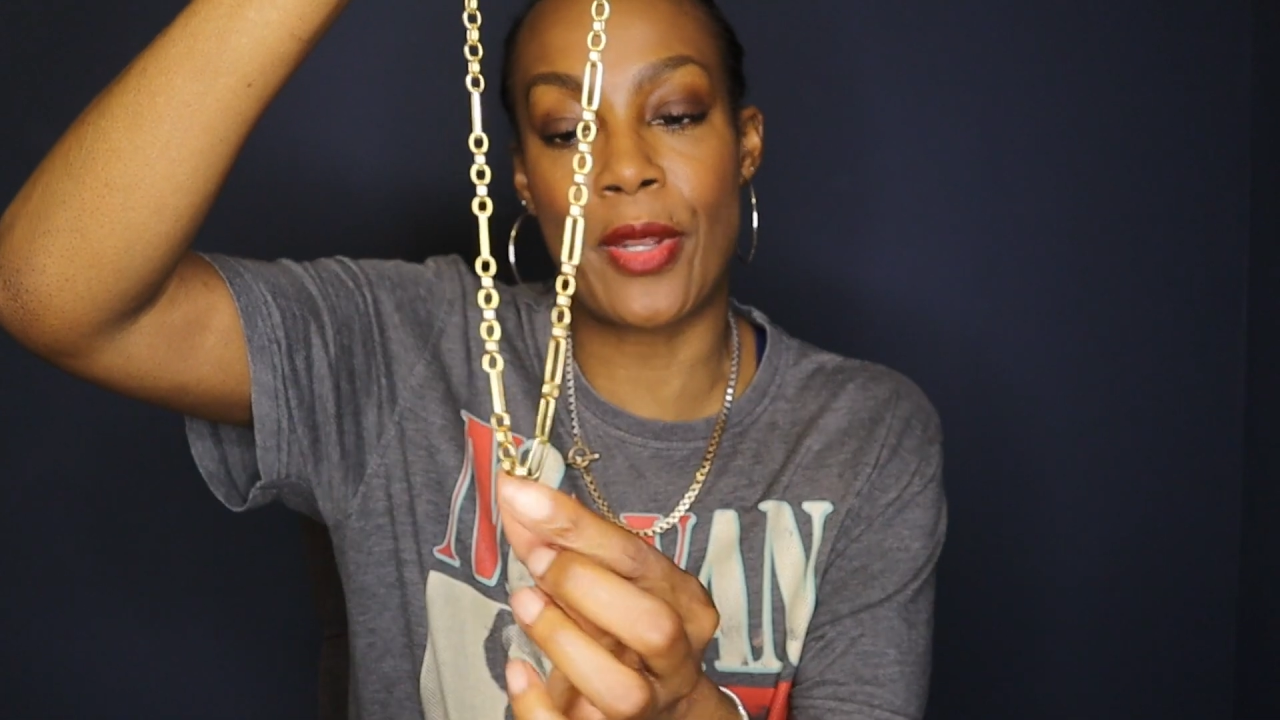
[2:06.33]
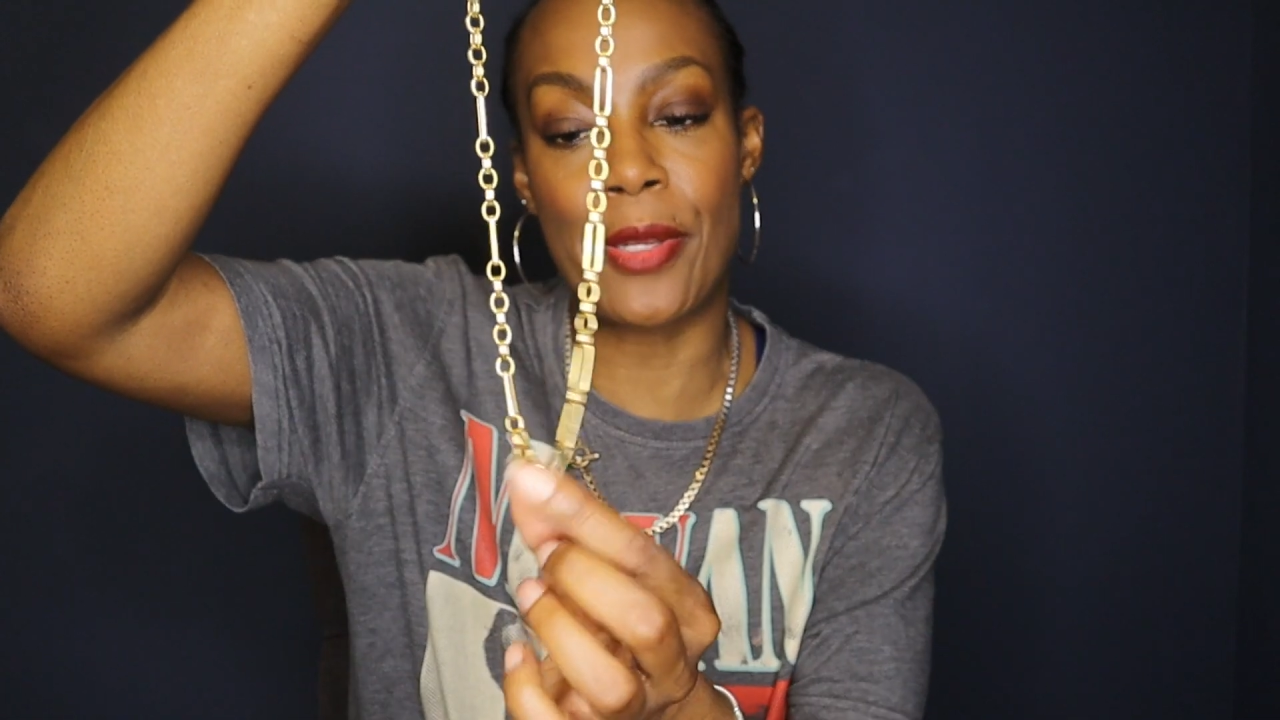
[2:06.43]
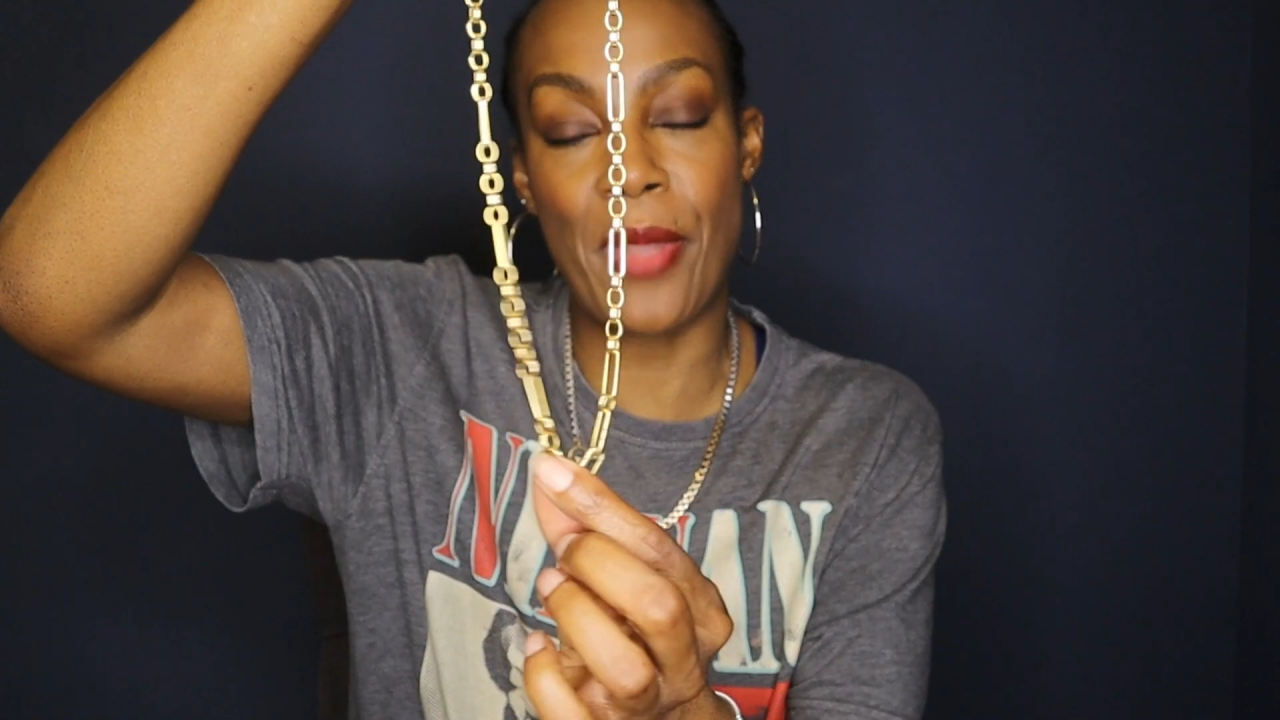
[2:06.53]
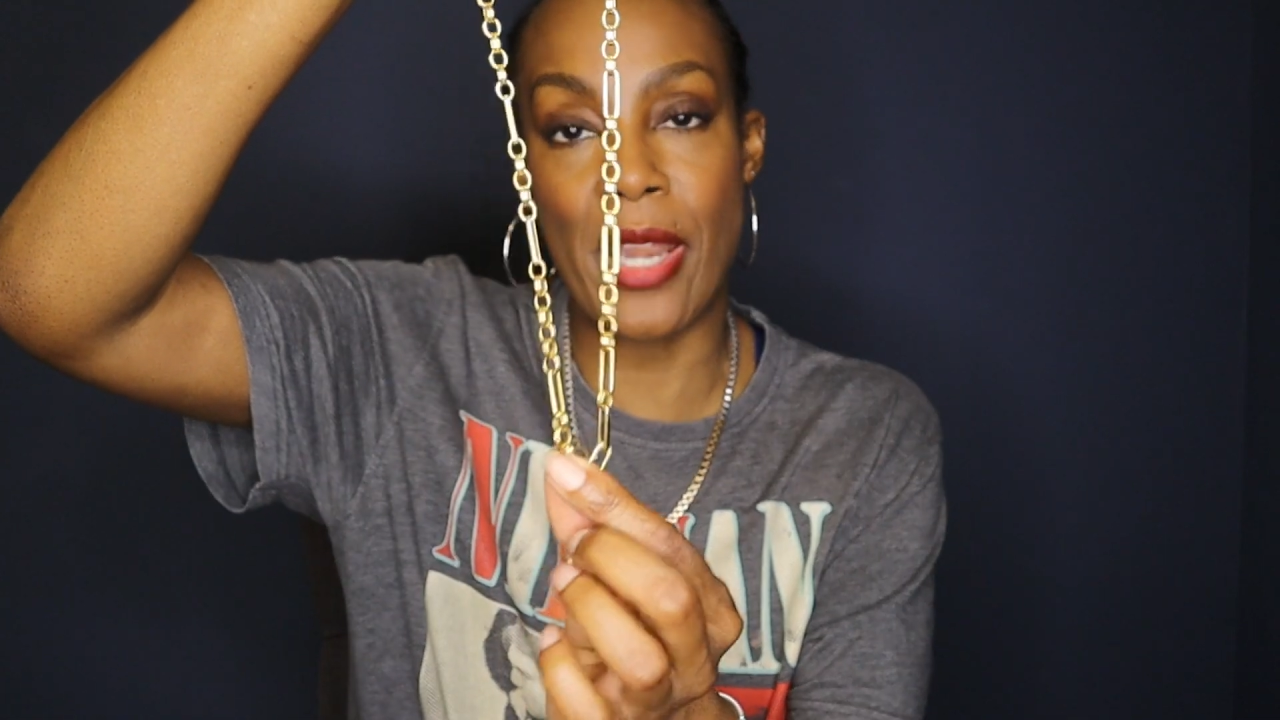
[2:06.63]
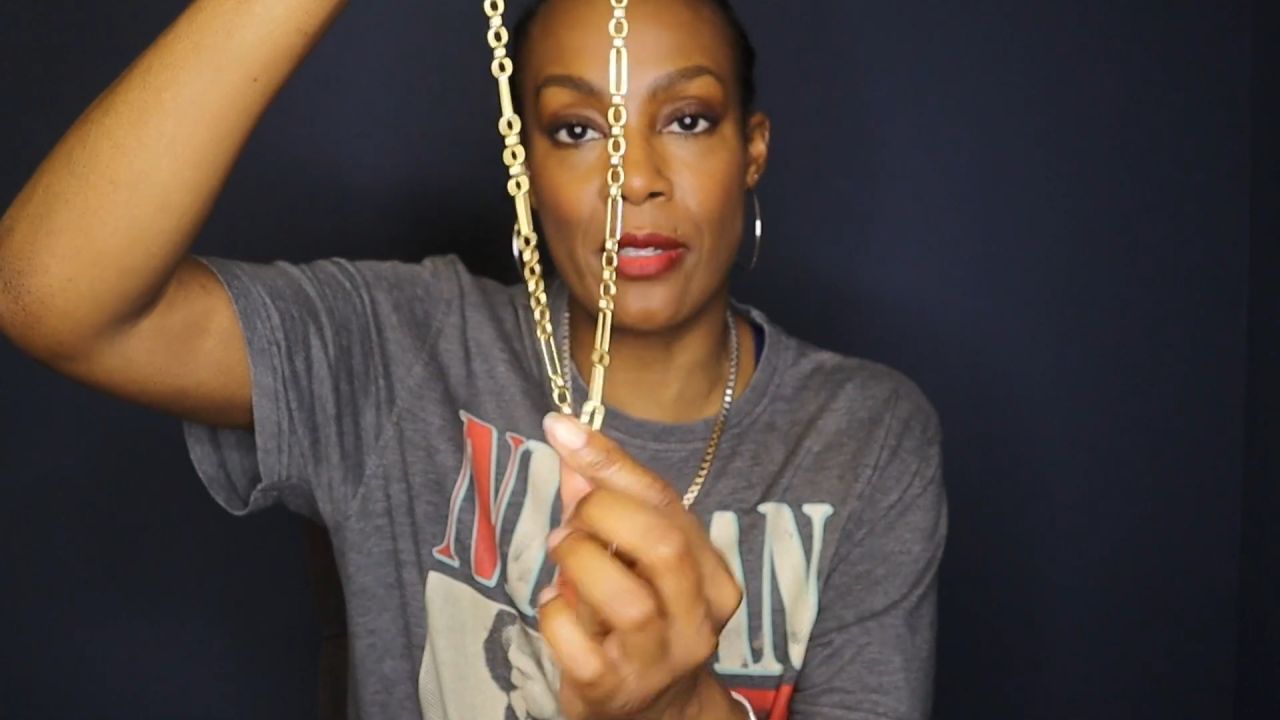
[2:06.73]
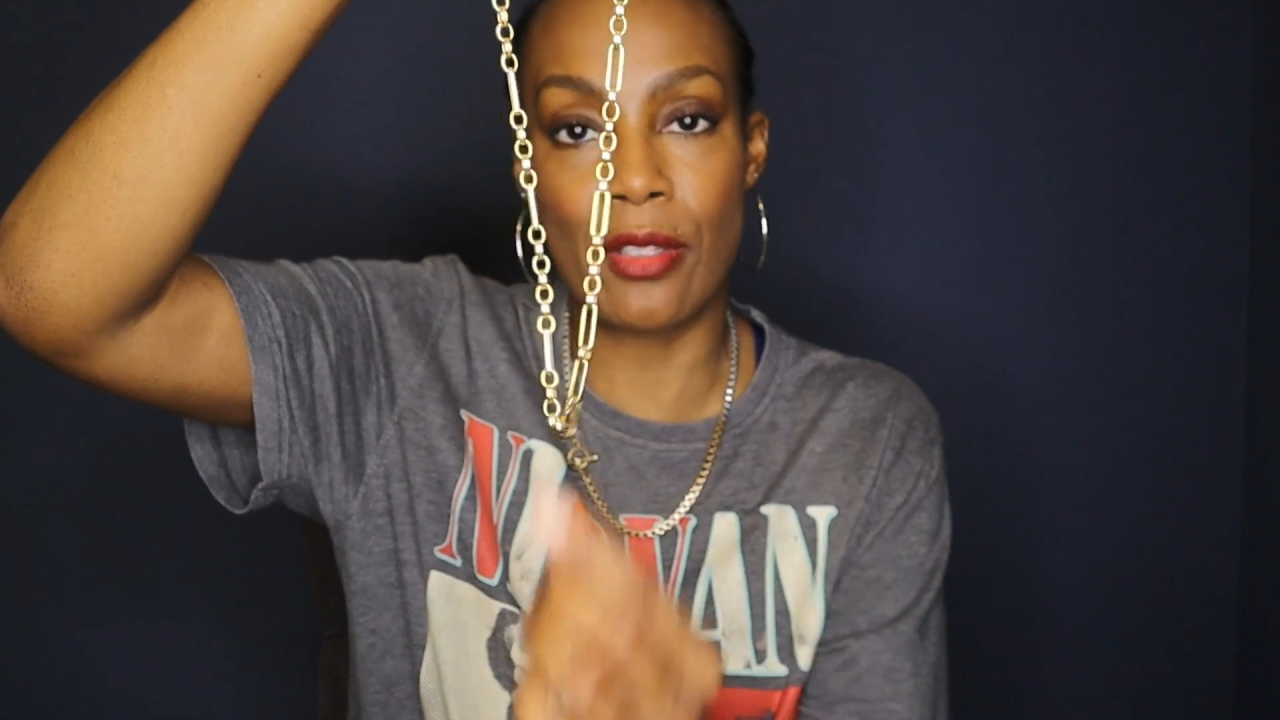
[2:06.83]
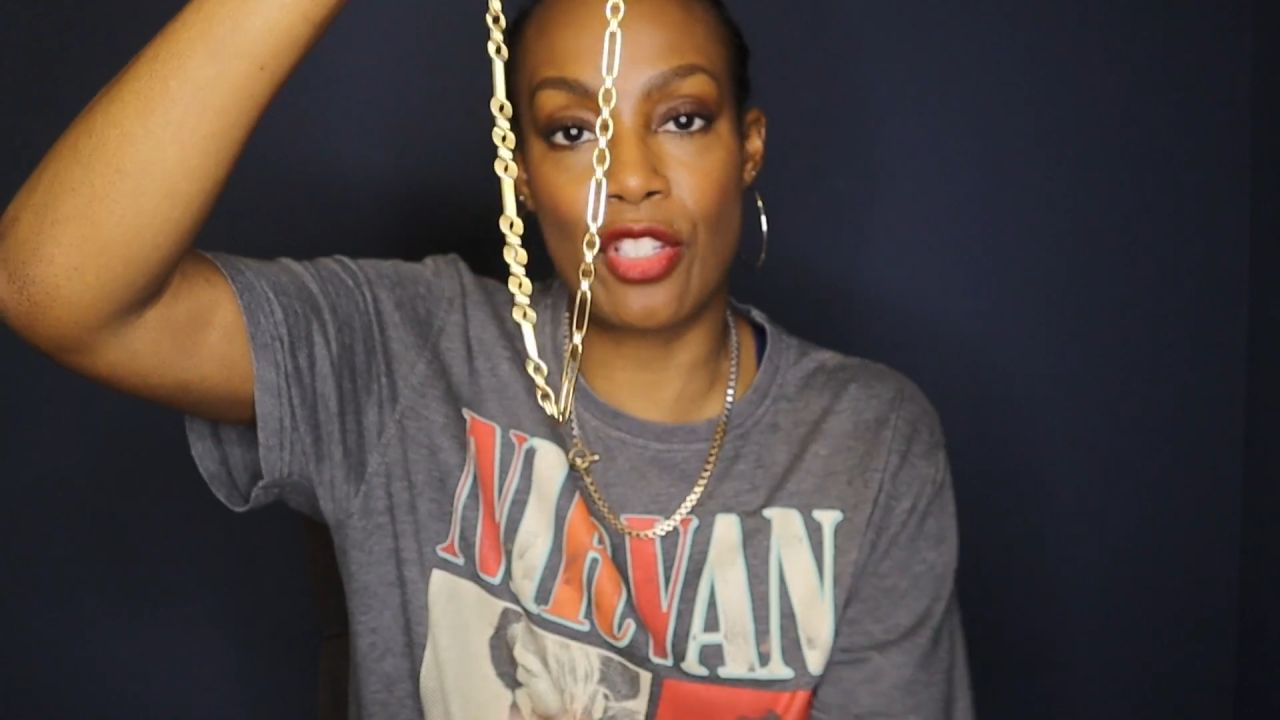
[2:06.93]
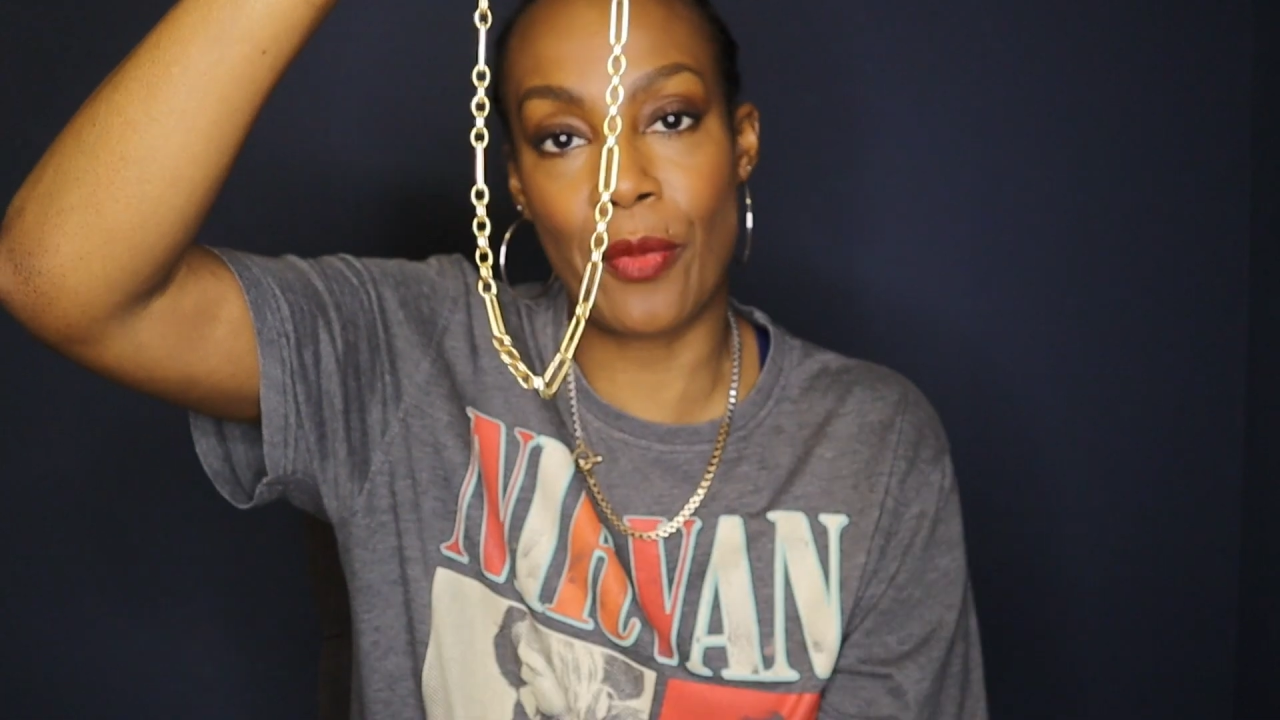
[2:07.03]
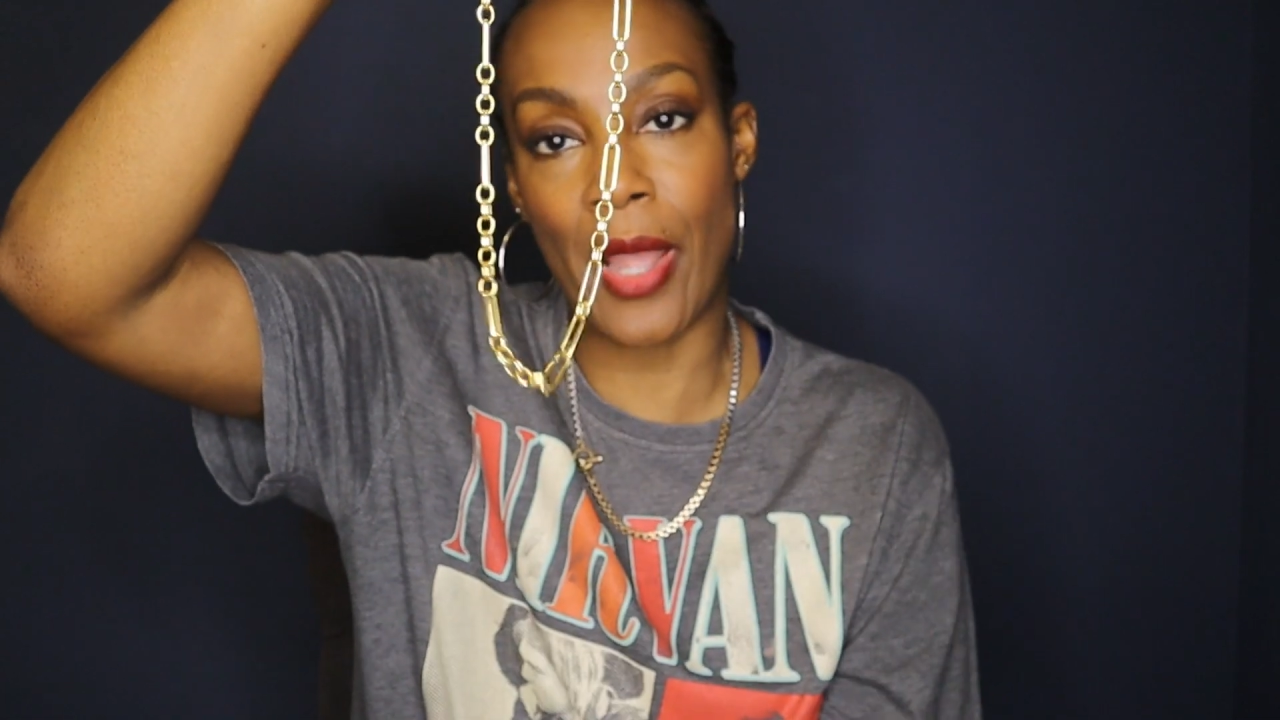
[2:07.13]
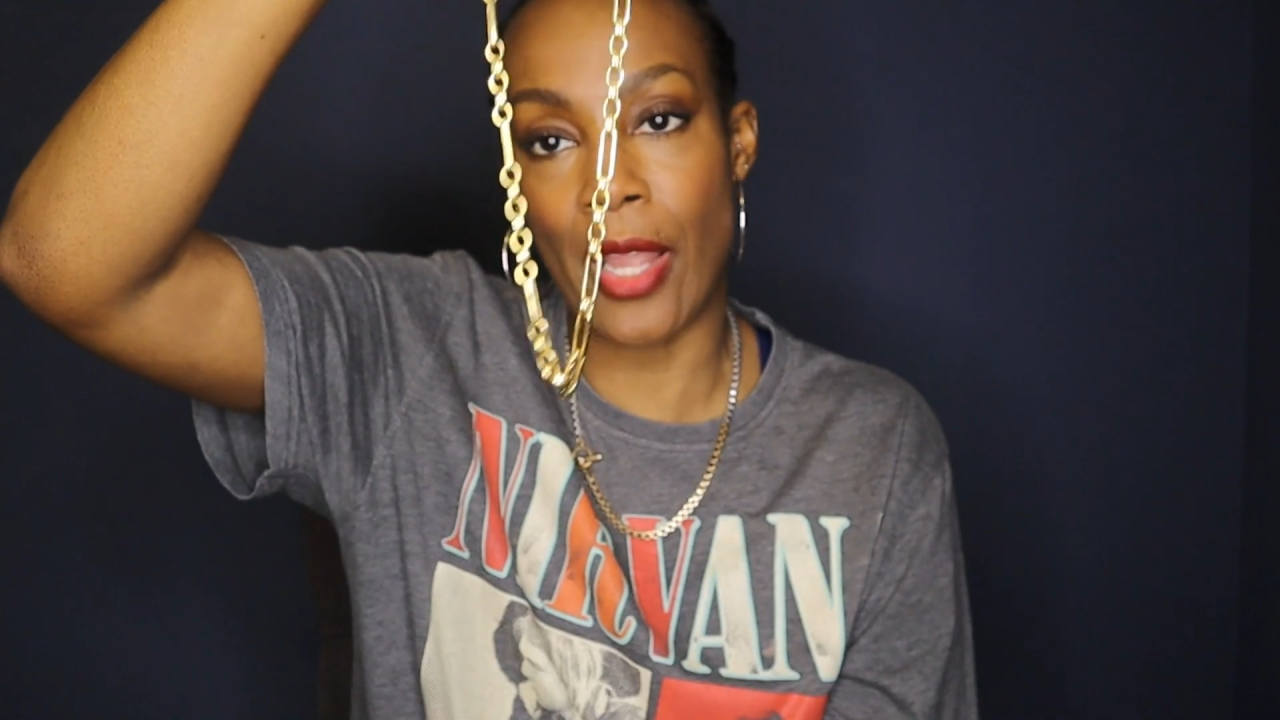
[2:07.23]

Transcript: add a pendant to it,